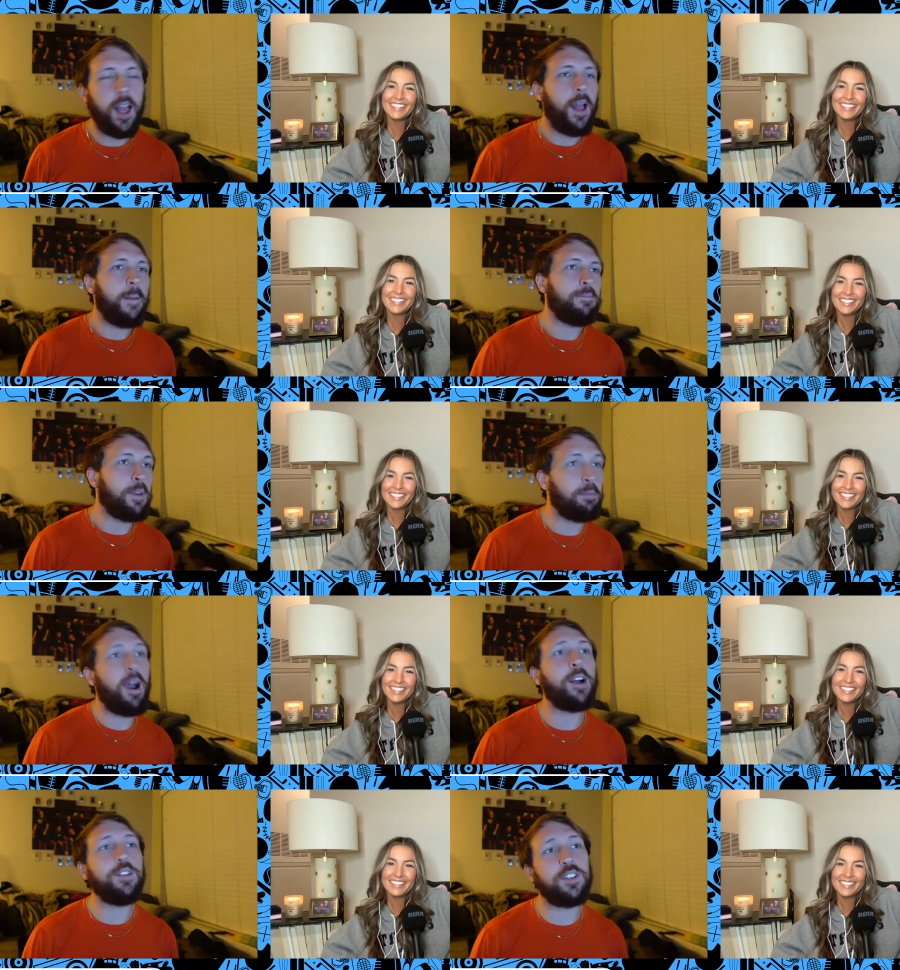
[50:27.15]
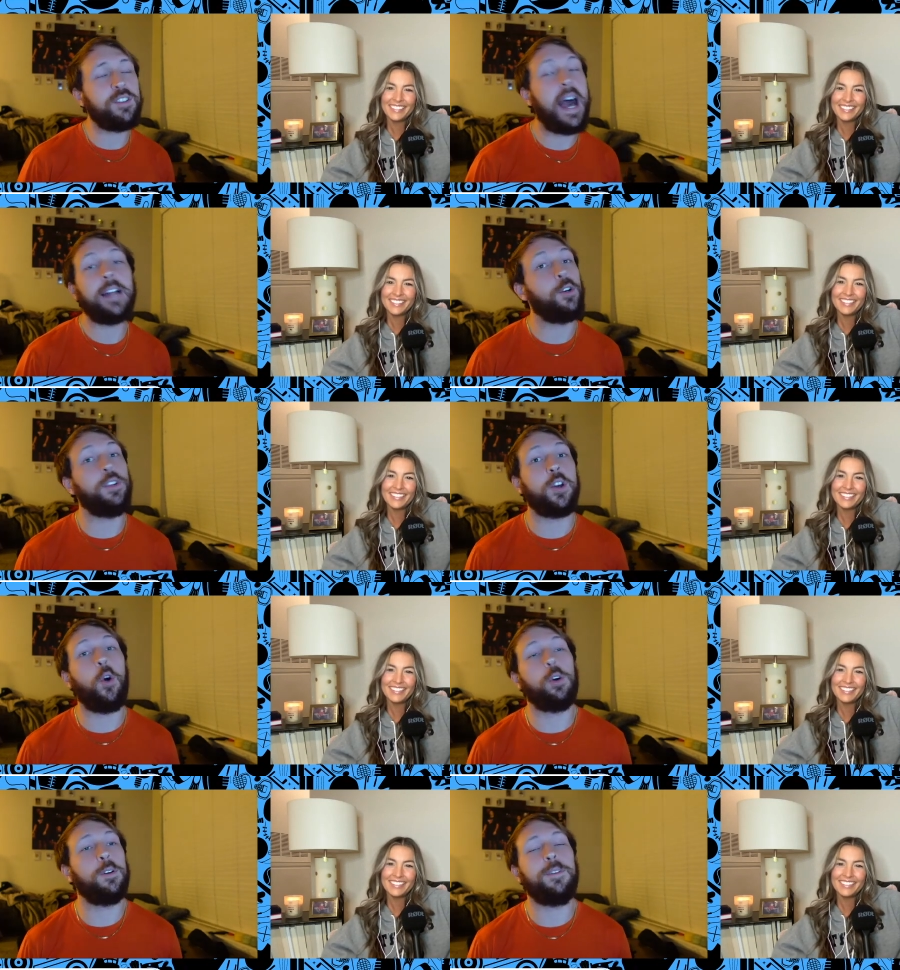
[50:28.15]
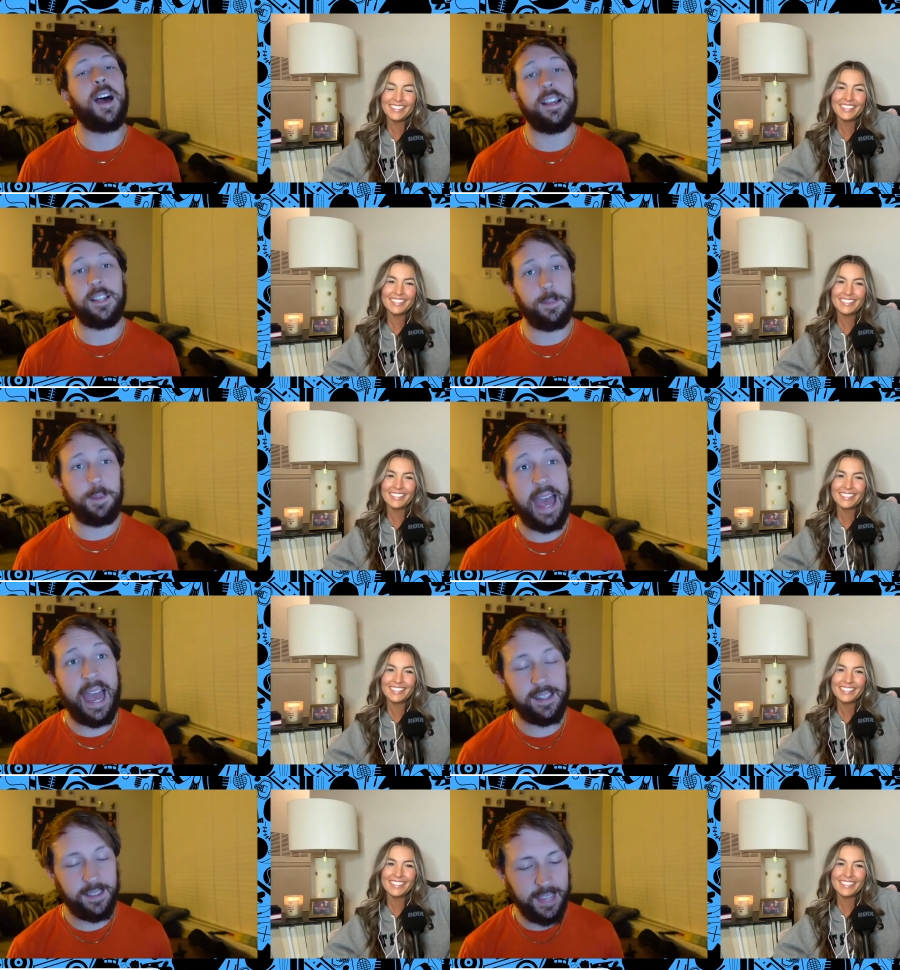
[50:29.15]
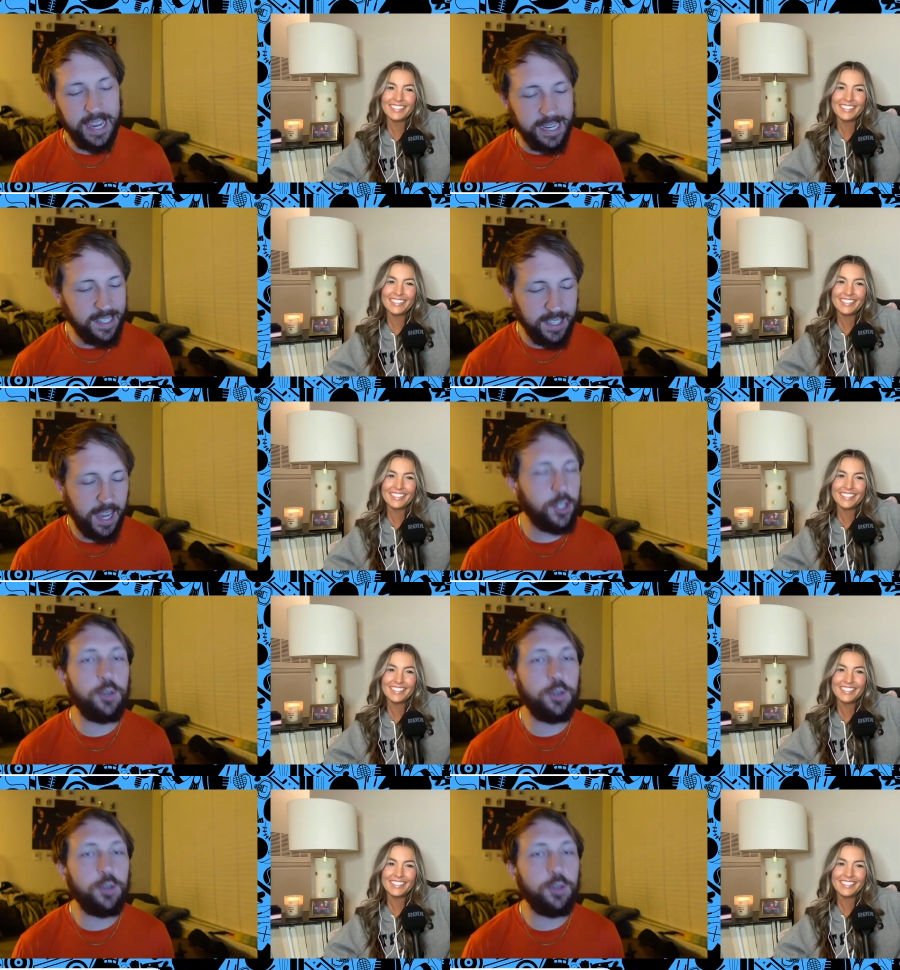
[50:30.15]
Speaker 1: The Broncos are not only horrifyingly bad, they continue to